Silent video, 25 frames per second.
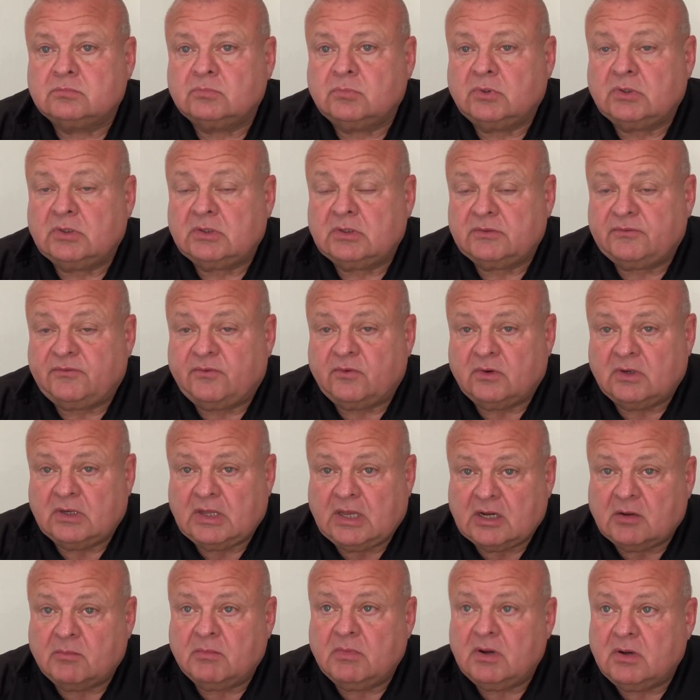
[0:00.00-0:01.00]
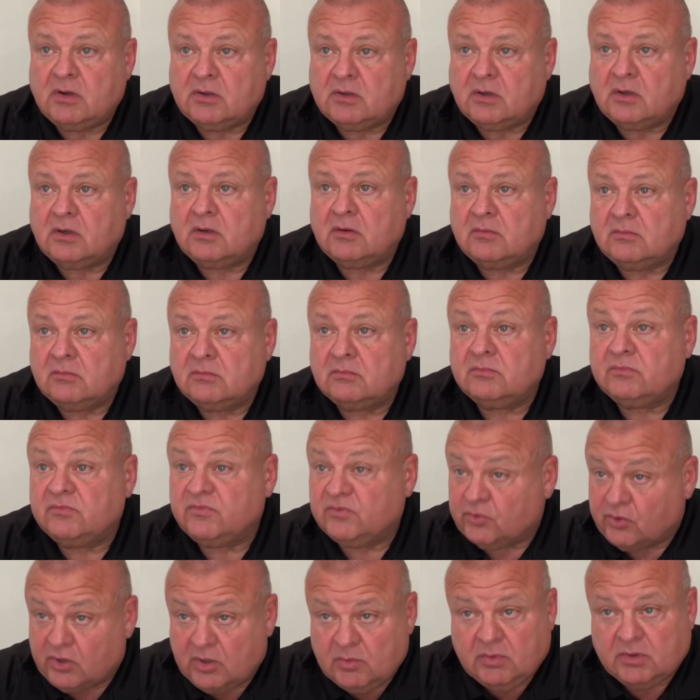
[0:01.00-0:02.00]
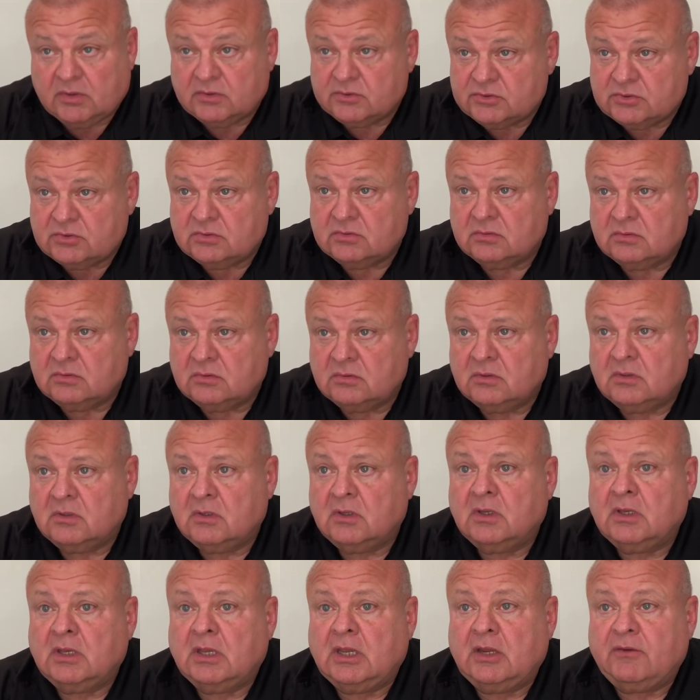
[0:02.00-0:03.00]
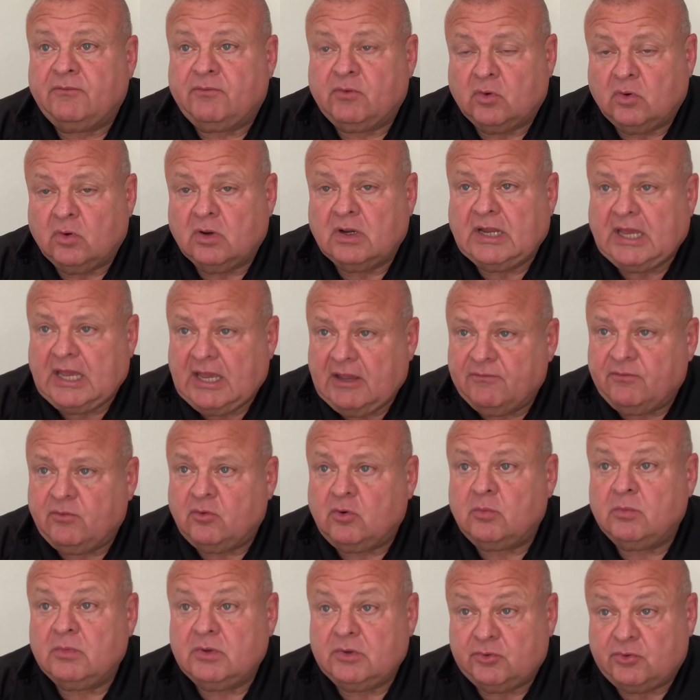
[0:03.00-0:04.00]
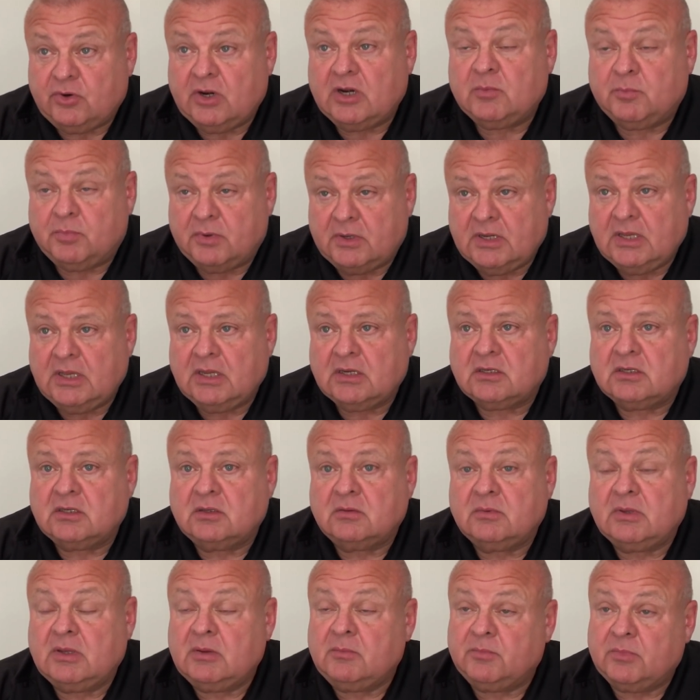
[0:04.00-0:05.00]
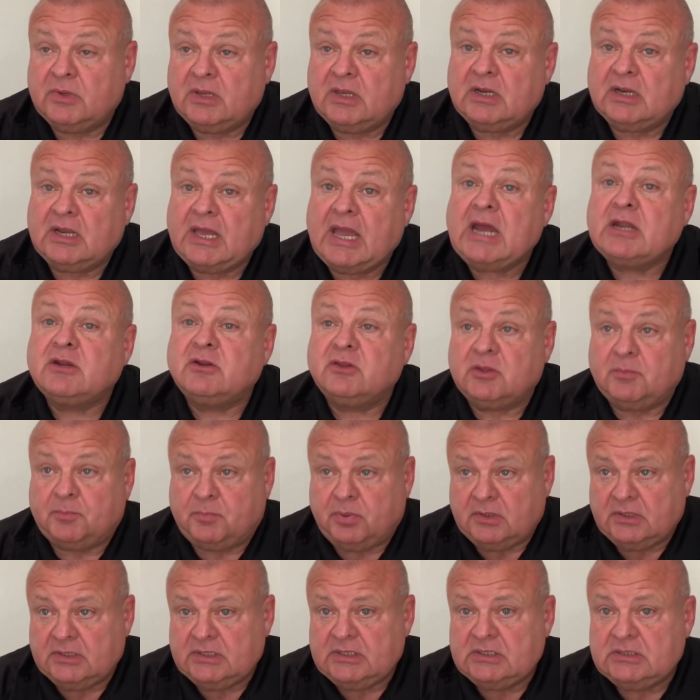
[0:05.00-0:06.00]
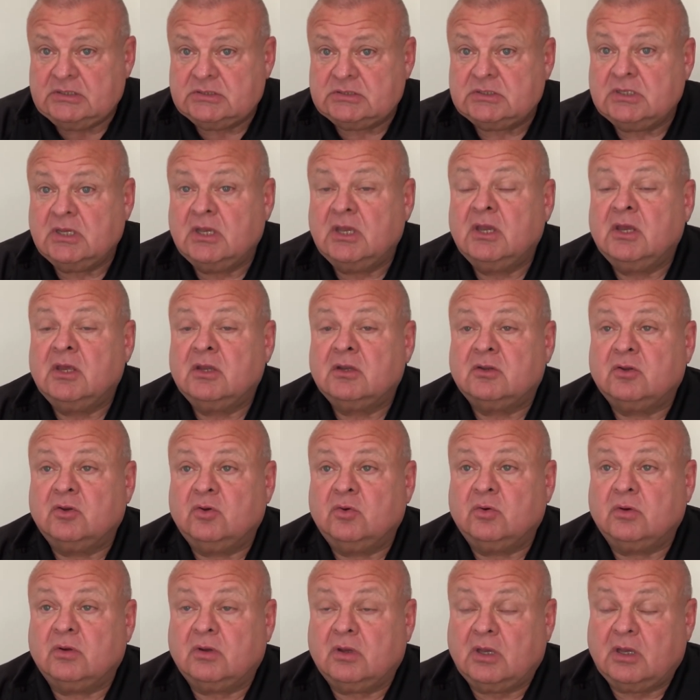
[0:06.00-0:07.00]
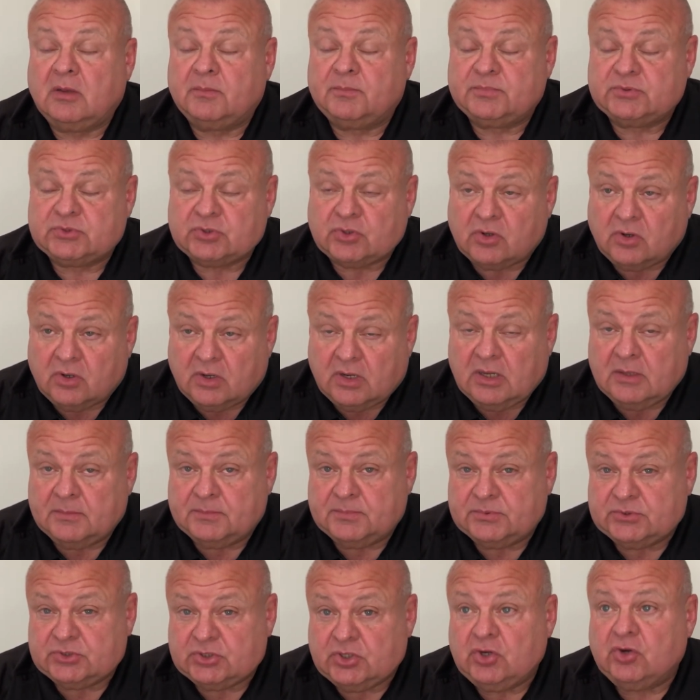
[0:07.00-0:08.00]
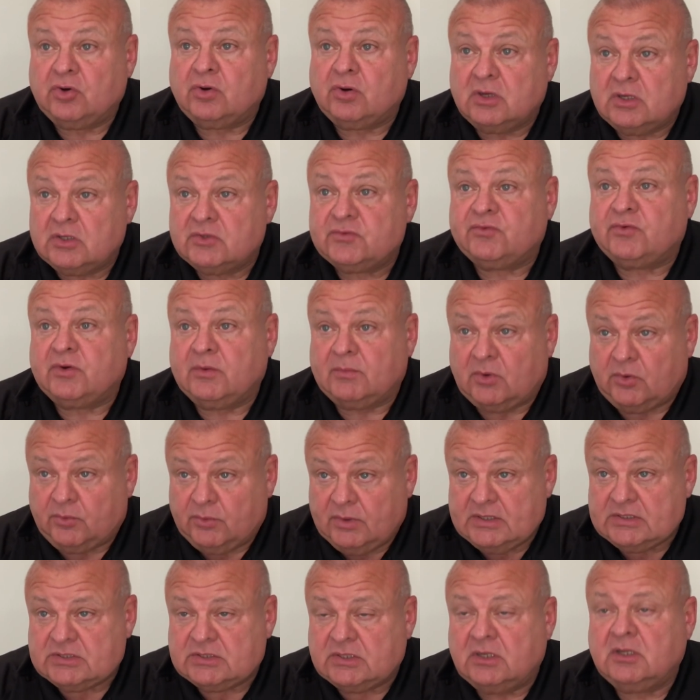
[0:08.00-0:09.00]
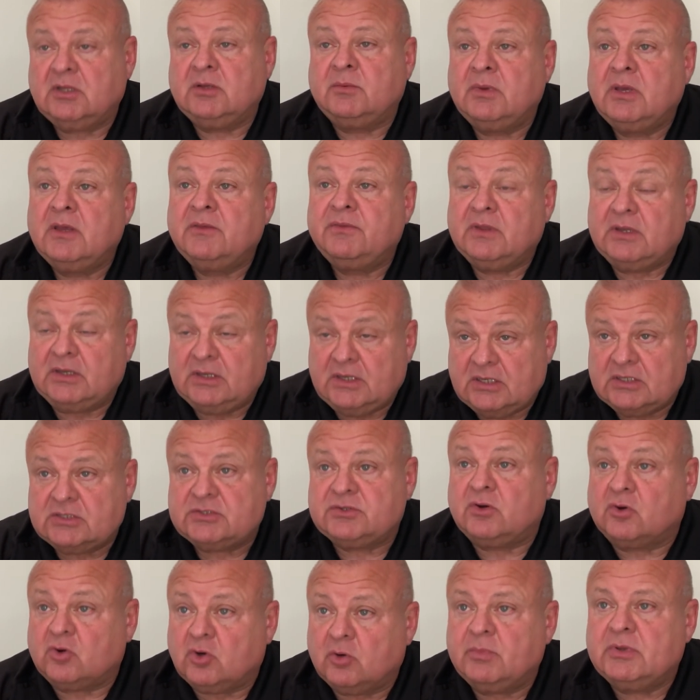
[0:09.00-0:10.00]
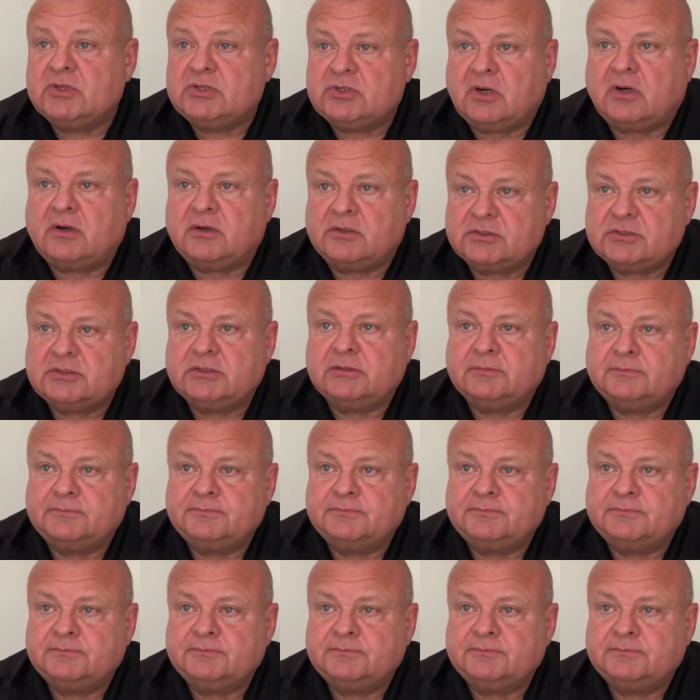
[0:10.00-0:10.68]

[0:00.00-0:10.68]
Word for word: well, for lack of a better term, criminals, if you're going to lie for them and try to protect them and, and lie to the police to obscure, obscure us from arresting them, then yes, they're going to be charged.